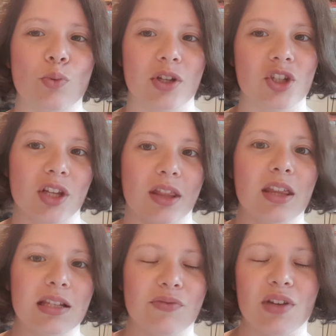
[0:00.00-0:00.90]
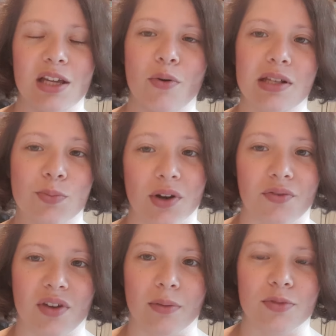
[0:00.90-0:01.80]
which this video is
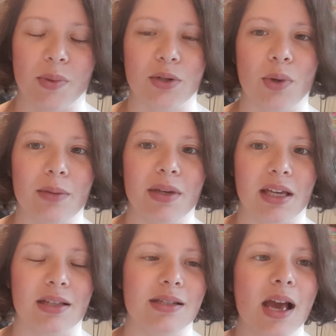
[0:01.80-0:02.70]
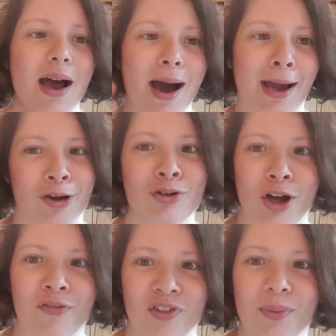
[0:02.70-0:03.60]
pre-filmed, by the way, because I could
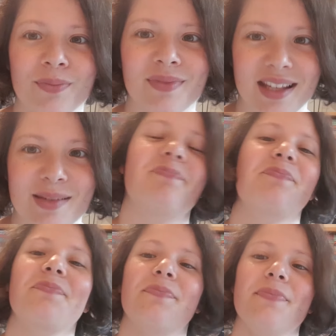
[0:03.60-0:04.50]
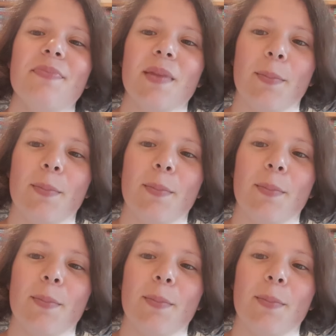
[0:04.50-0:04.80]
not film this particular day.